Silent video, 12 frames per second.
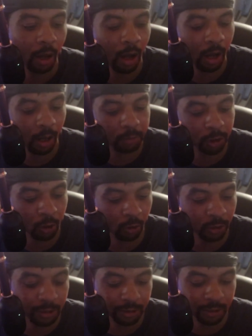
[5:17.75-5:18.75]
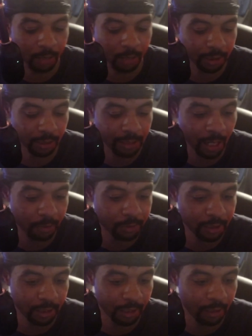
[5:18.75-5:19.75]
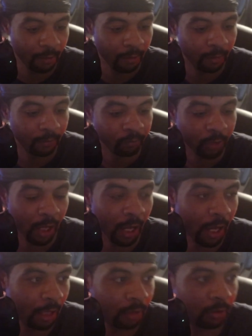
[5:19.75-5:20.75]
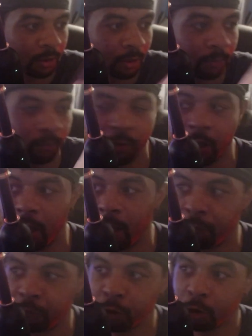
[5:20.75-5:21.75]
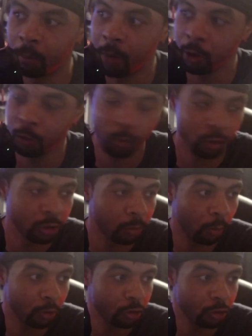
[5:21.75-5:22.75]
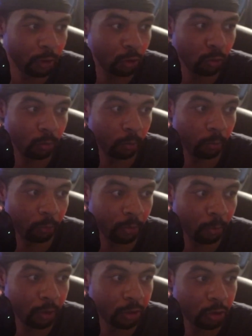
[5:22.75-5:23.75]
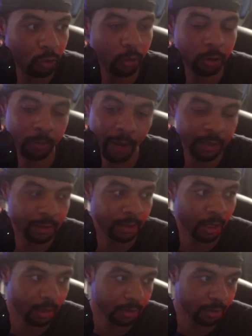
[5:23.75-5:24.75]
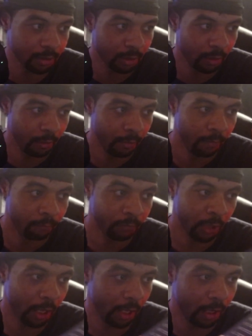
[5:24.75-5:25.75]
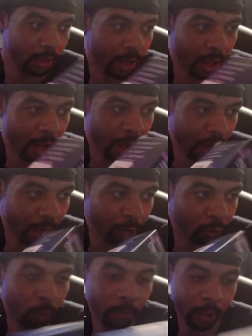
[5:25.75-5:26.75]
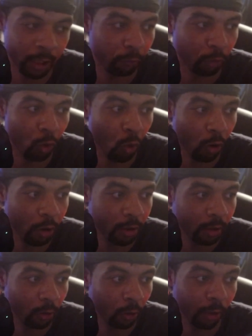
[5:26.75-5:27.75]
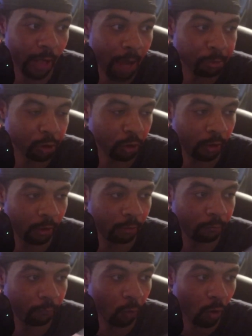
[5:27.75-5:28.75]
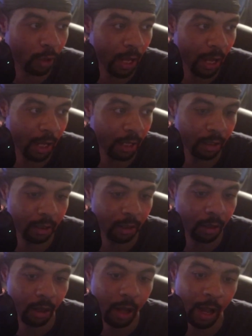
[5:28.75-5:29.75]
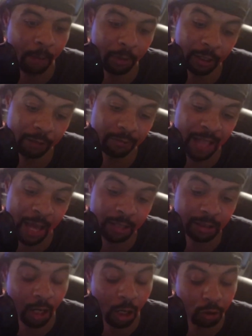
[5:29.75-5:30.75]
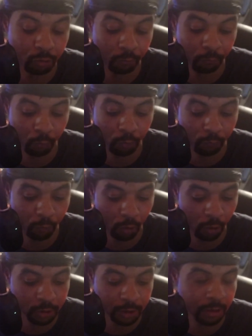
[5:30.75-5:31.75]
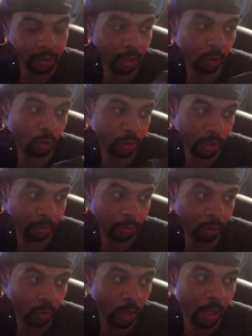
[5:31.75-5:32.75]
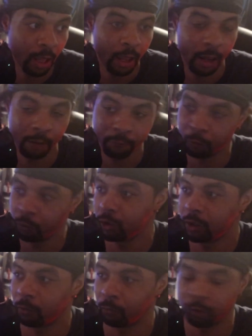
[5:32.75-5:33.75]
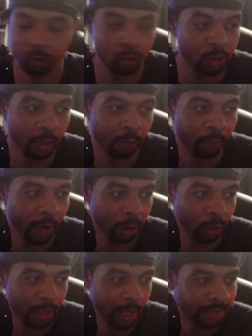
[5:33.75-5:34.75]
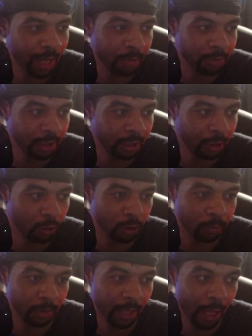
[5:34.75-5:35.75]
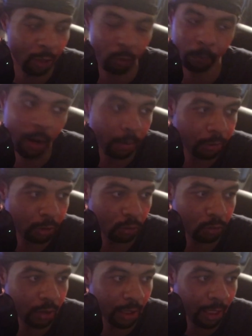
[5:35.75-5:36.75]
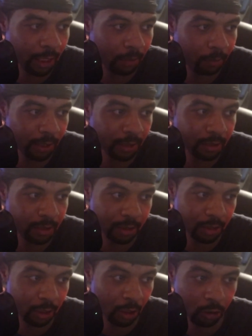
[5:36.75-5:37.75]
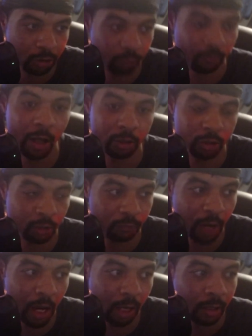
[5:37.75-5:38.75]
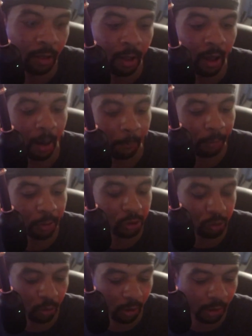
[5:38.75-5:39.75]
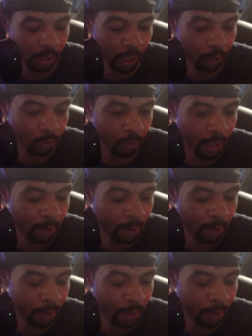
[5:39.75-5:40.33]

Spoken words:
So this is Type C to Type C, and if your motherboard supports 3.2, which mine does, then you'll be able to record or capture in 4K. I believe it's actually 144 hertz this thing goes up to. If you're using a regular like Type C to USB-A, it'll probably do 1080p 60 hertz just fine. I'm pretty sure it can handle that.